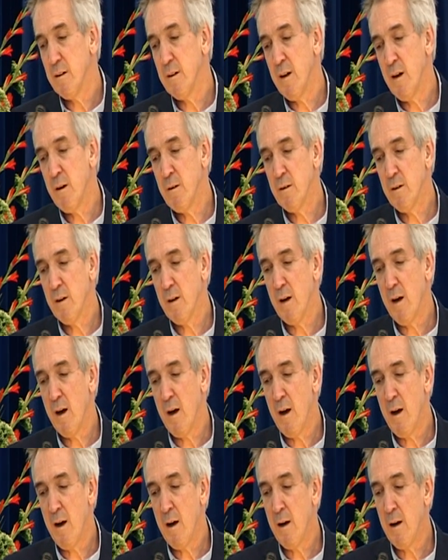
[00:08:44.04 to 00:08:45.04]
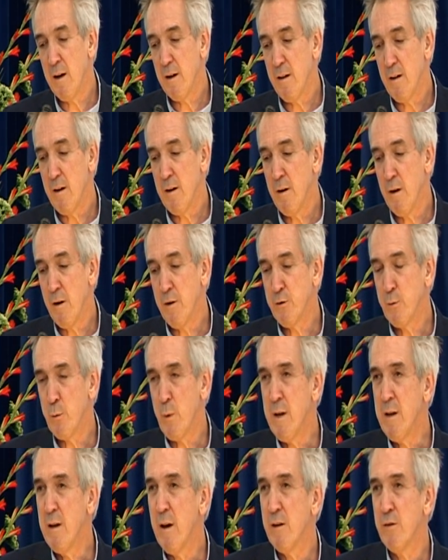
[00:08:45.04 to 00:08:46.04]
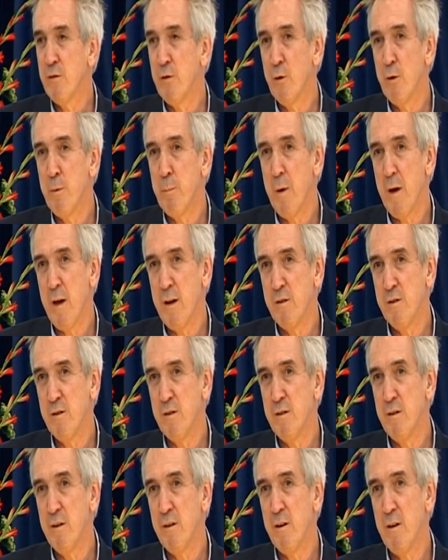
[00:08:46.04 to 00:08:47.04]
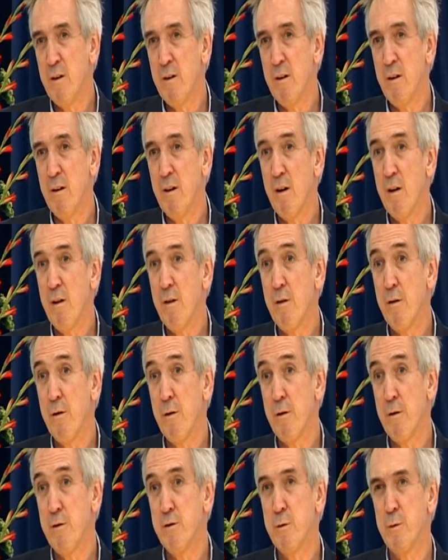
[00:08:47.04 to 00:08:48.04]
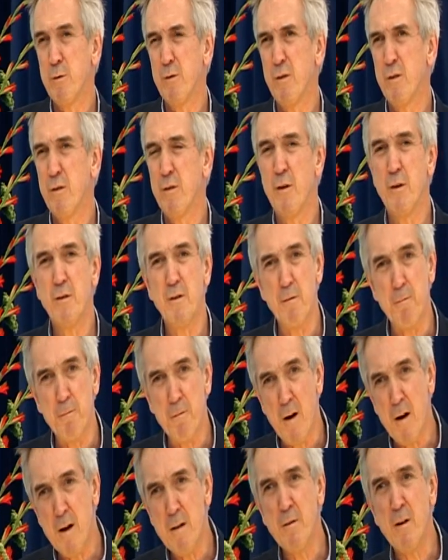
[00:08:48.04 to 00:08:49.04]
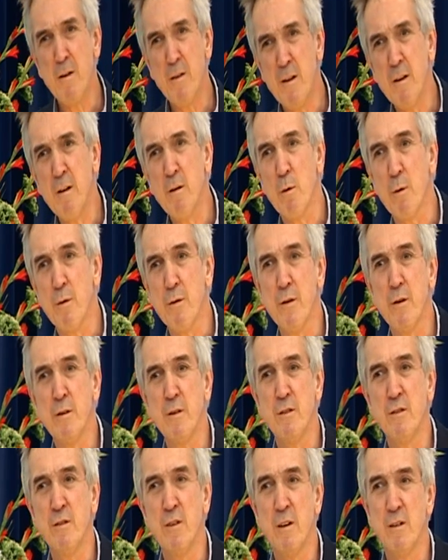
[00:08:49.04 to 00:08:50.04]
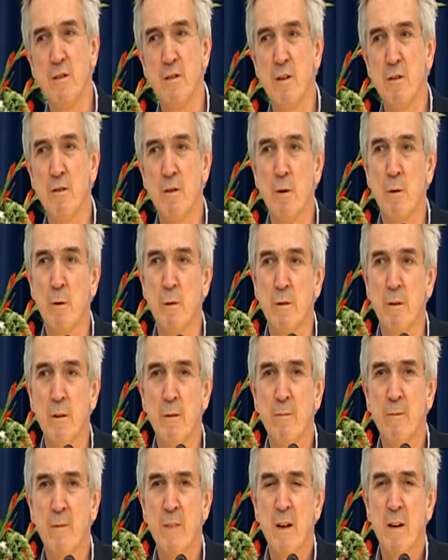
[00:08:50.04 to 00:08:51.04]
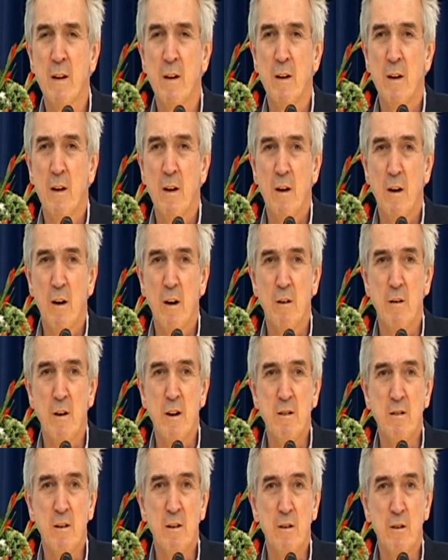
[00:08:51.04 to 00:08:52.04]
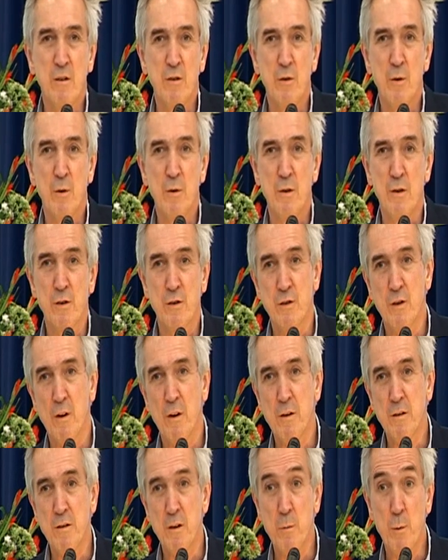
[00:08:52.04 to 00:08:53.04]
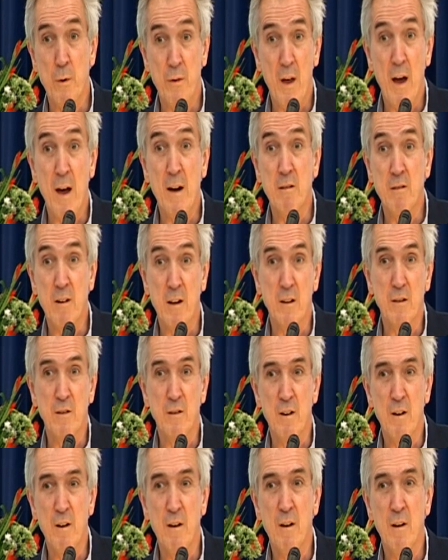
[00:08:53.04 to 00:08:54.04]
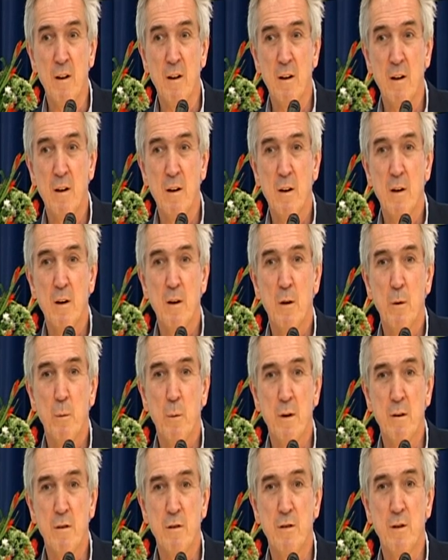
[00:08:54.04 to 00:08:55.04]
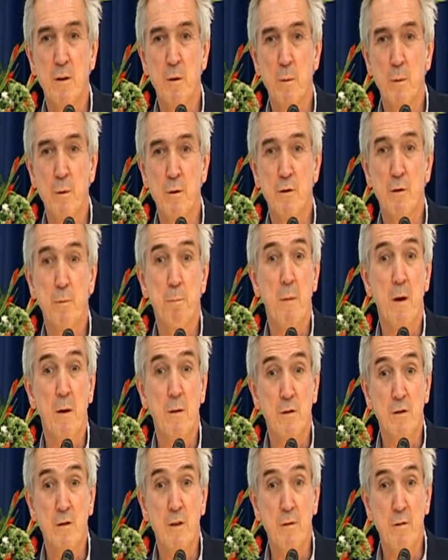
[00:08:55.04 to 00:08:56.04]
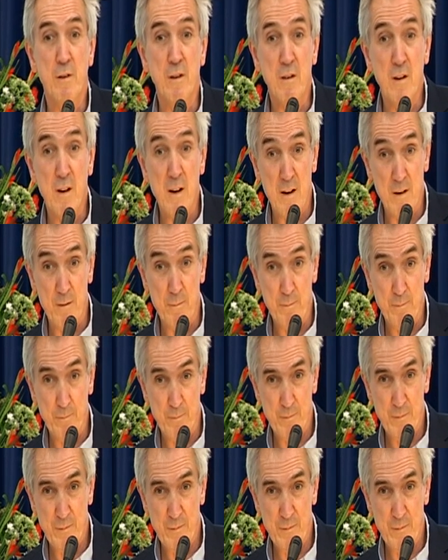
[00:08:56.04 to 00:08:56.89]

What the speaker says: Now, last week I saw a patient she was 35, I think, or 36 years old. Her eating disorder started with anorexia when she was about 17.